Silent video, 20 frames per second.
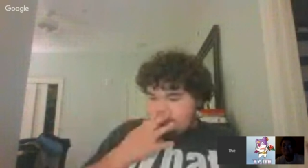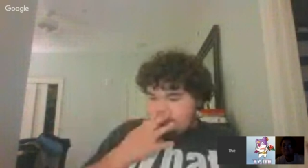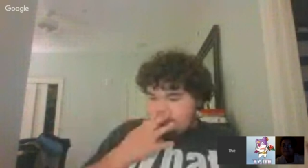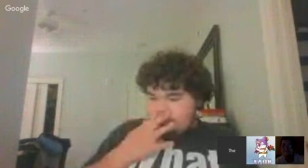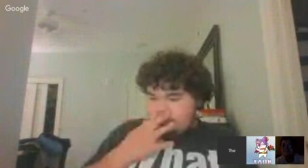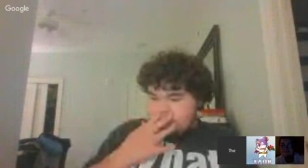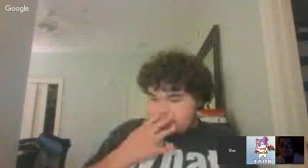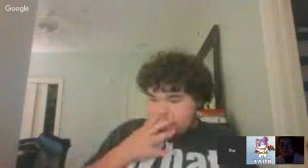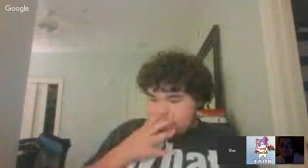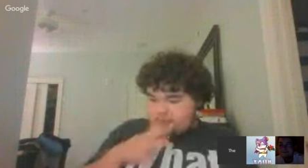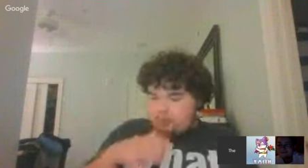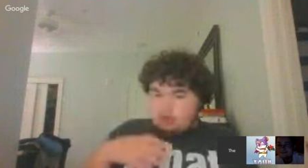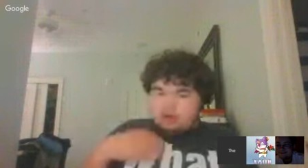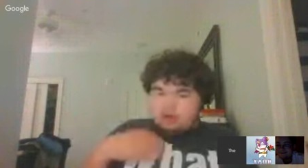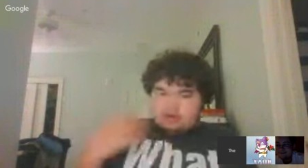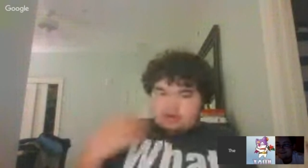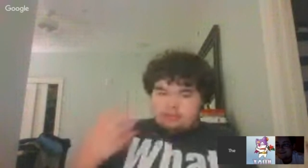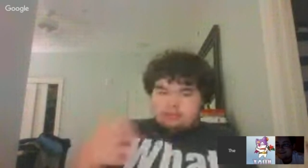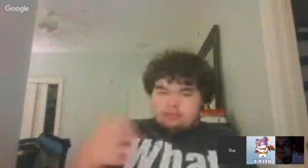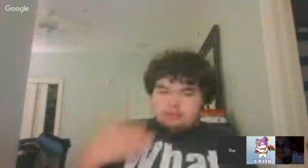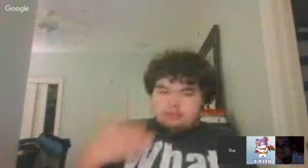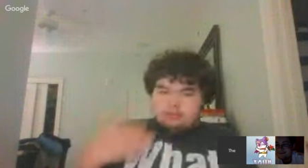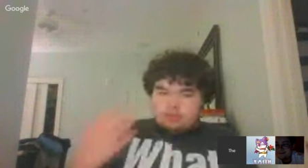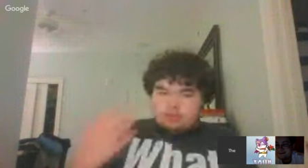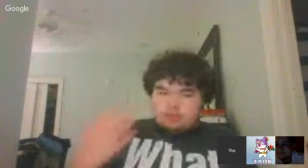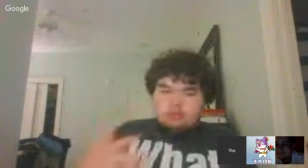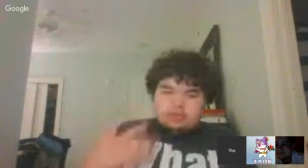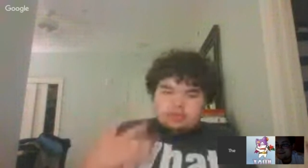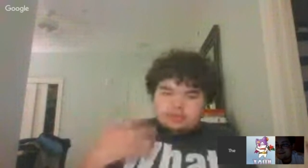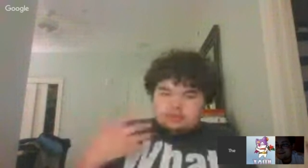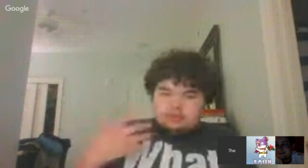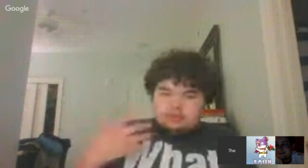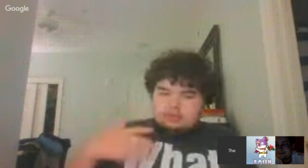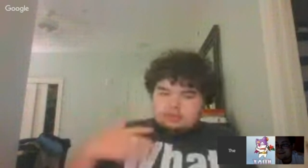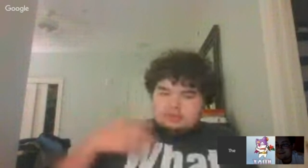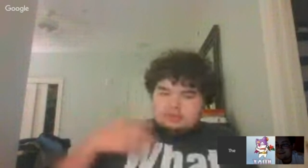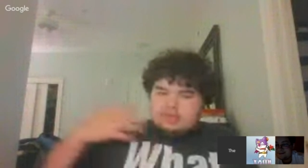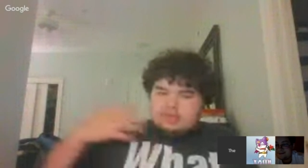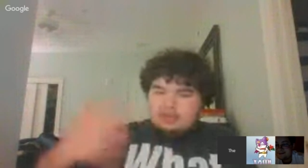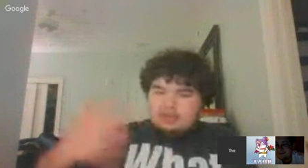it's just part of who to
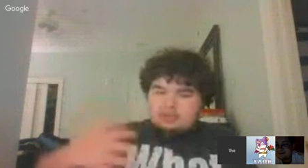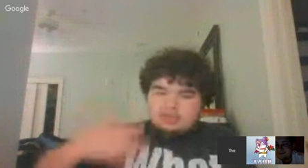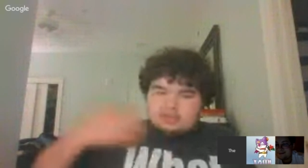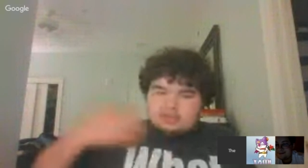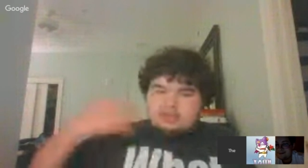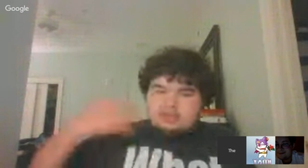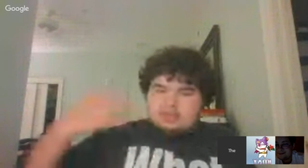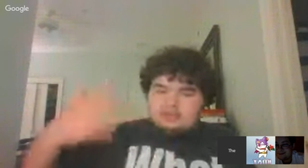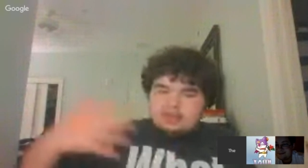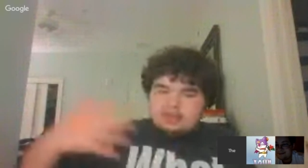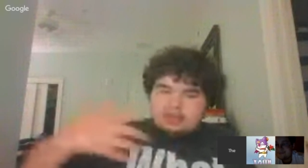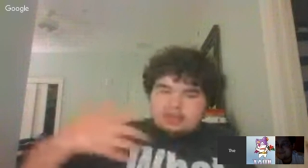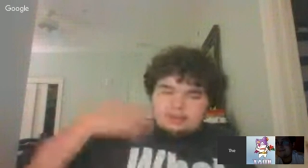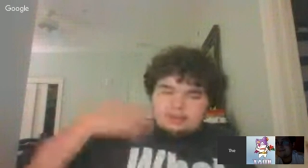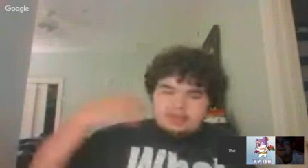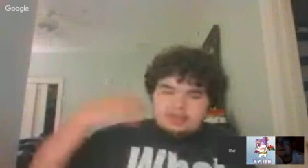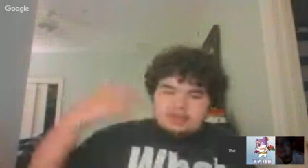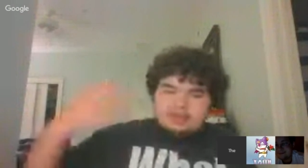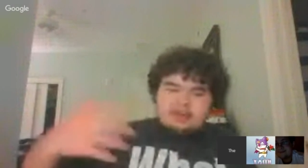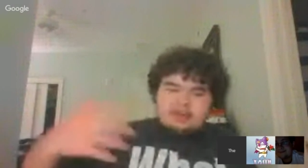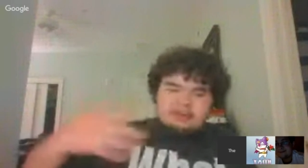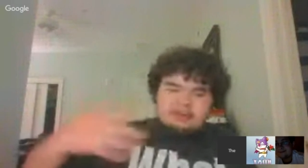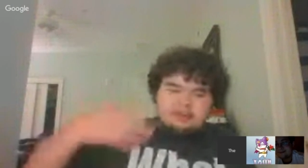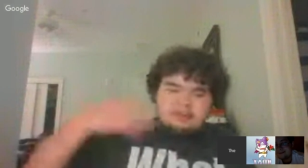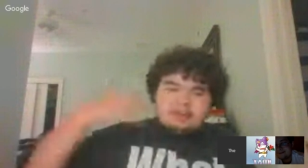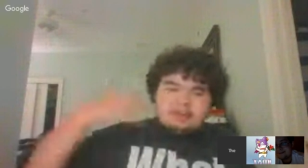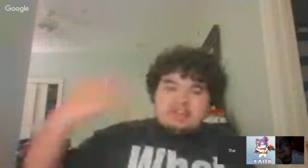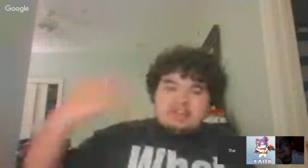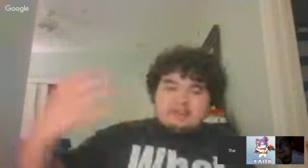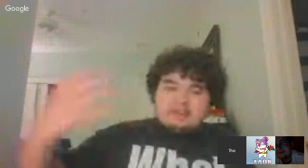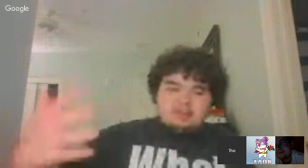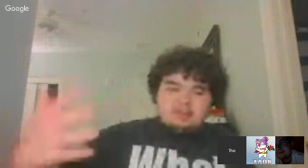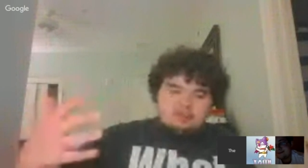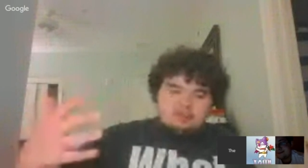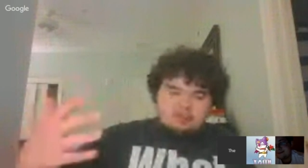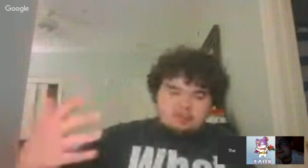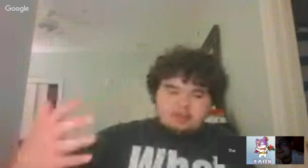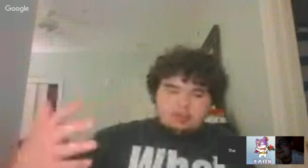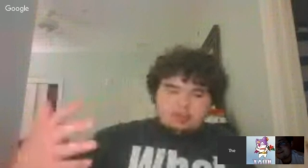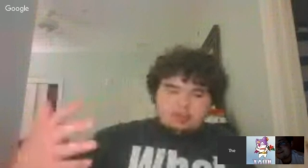develop the character in the
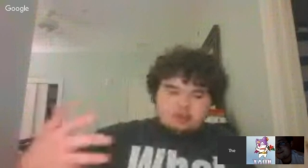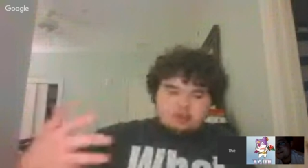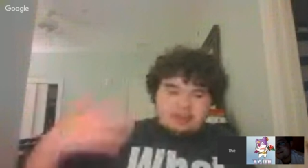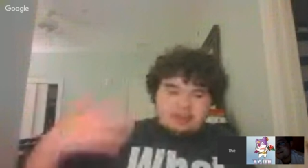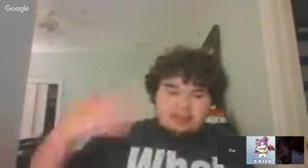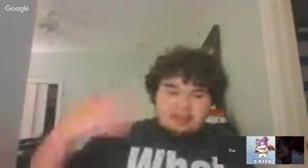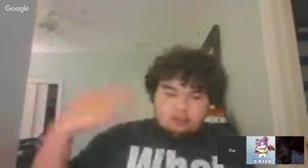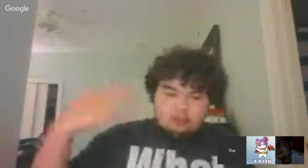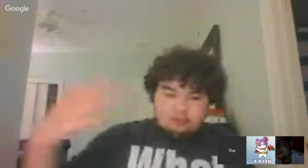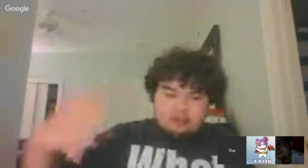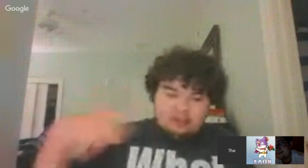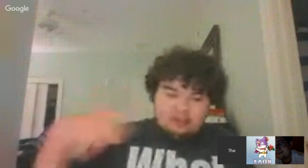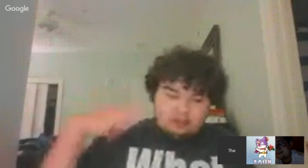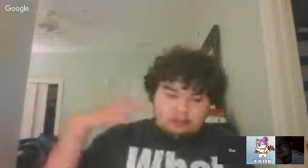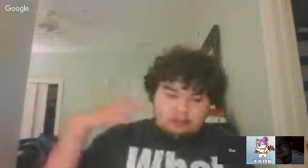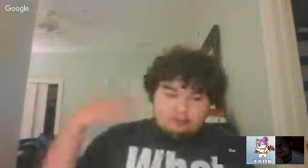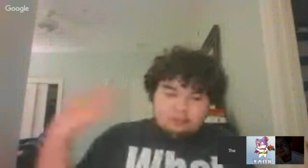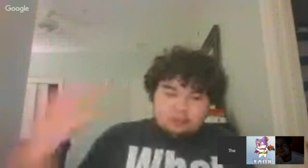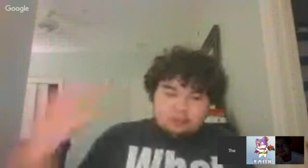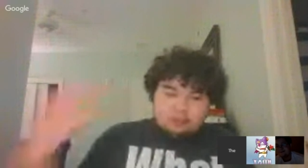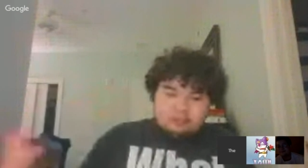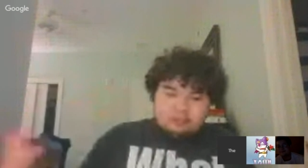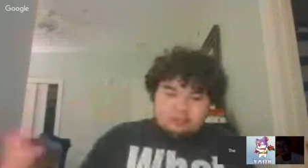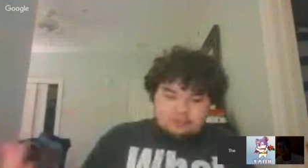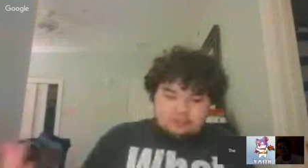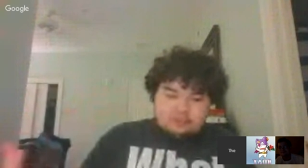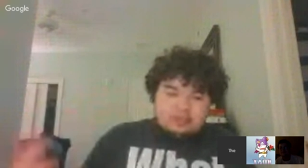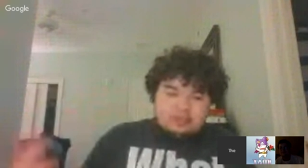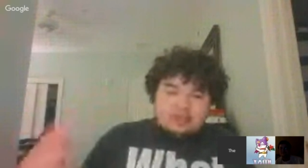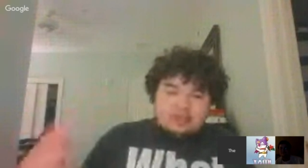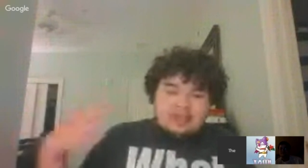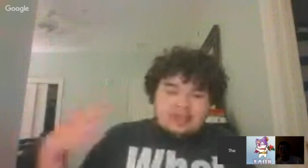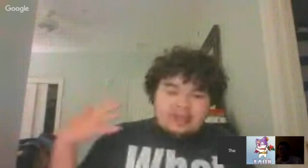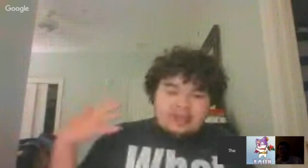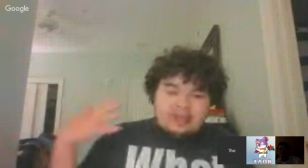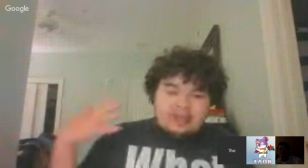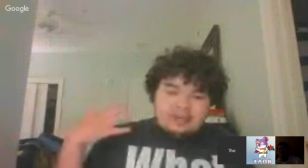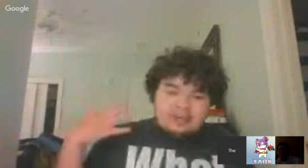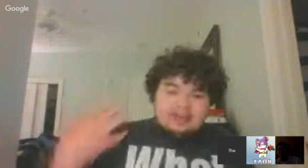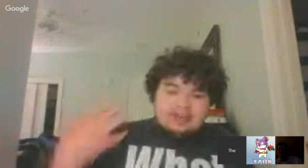dream world as a real person
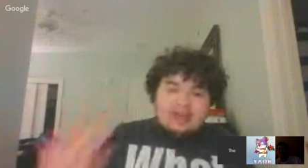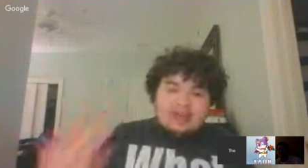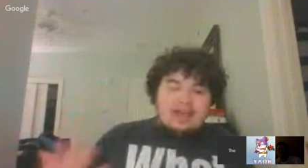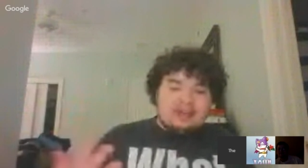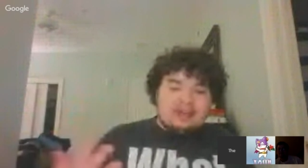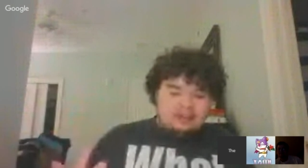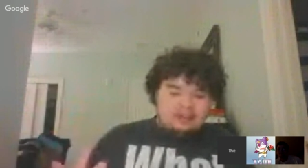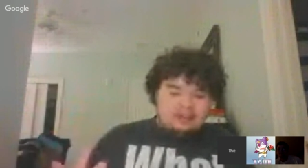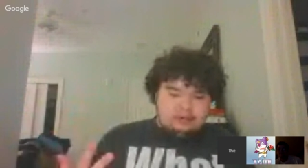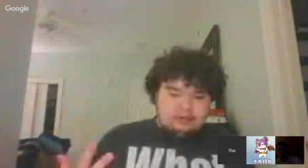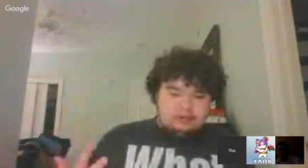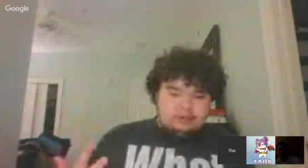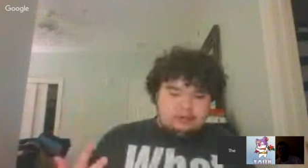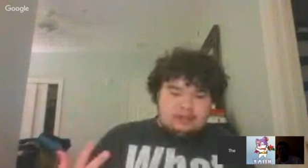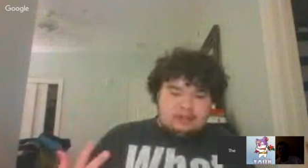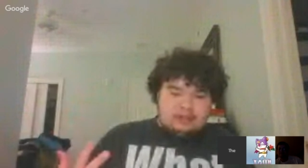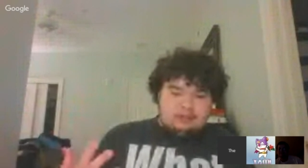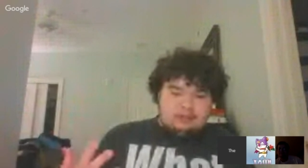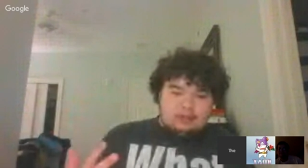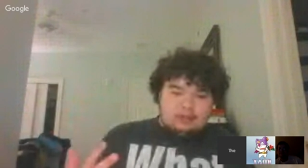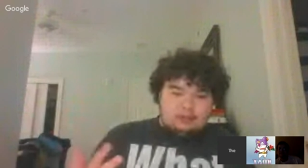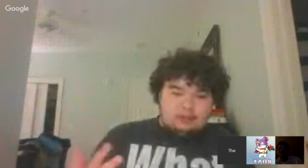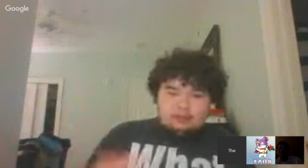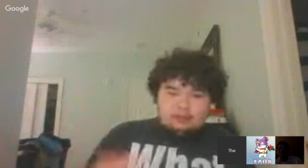and not in a dream.